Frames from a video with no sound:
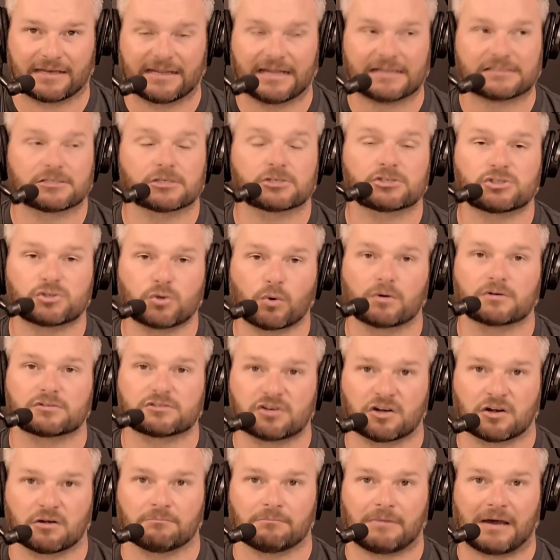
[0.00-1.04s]
It's a
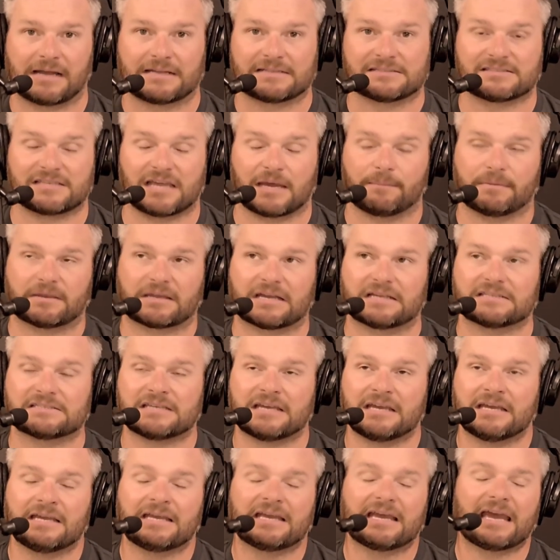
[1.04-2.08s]
short-term mindset because,
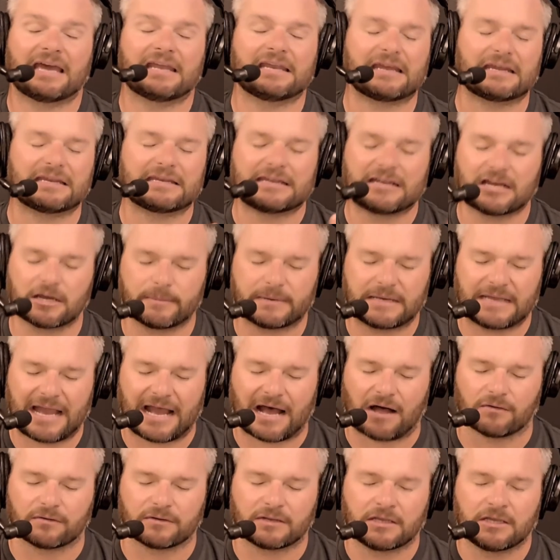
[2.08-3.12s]
and hear me out,